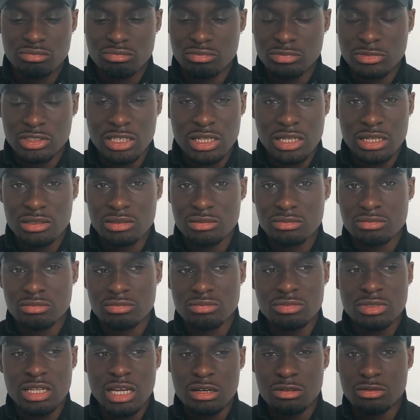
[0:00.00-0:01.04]
yeah,
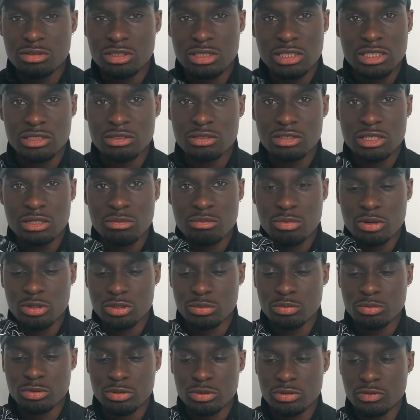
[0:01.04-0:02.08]
now it's literally
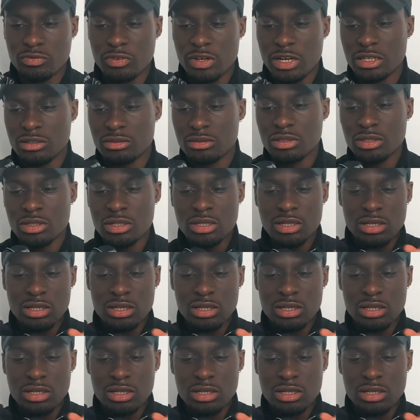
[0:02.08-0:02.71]
impossible to find.